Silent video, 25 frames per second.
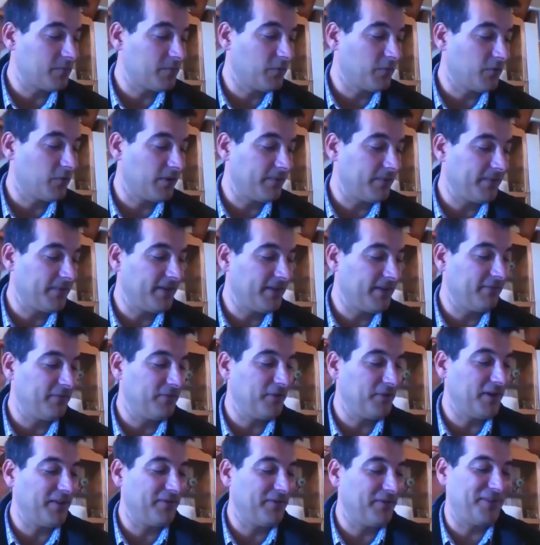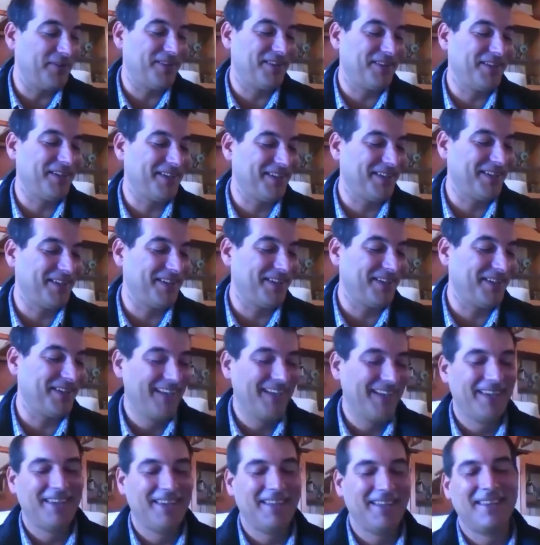more. I mean, if you have
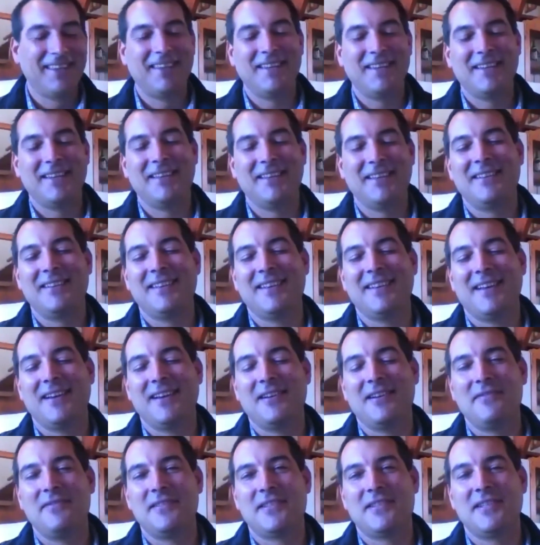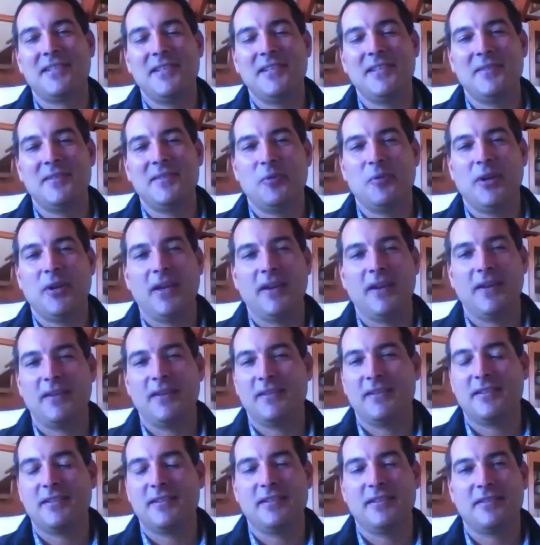the overseas
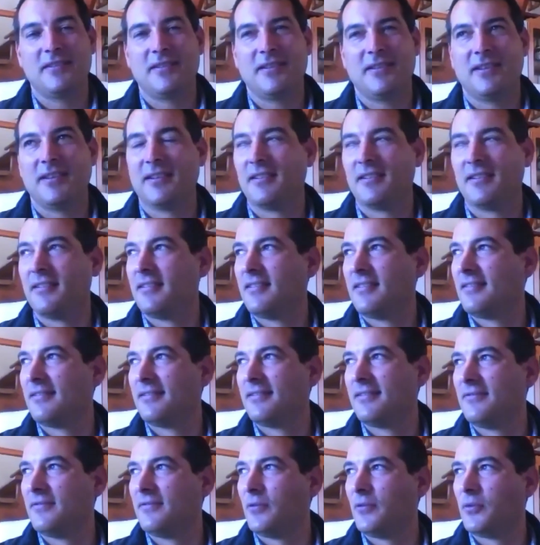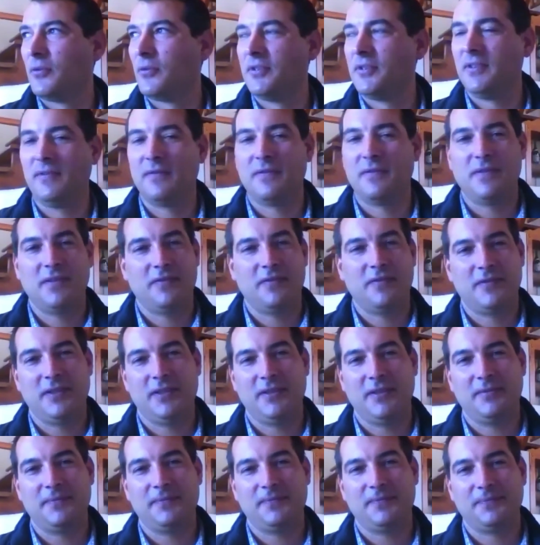brands, it's like 14,
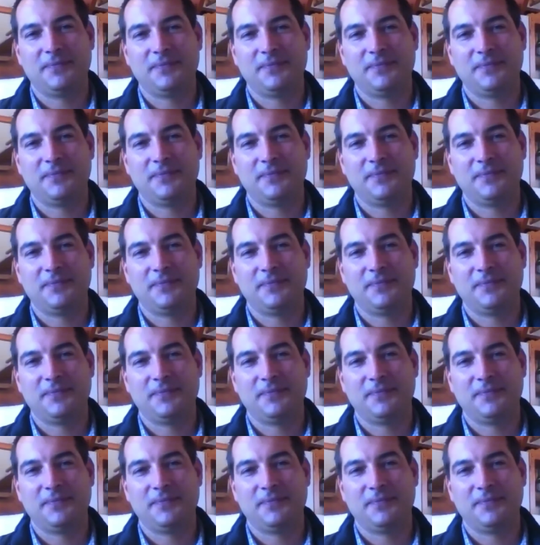15.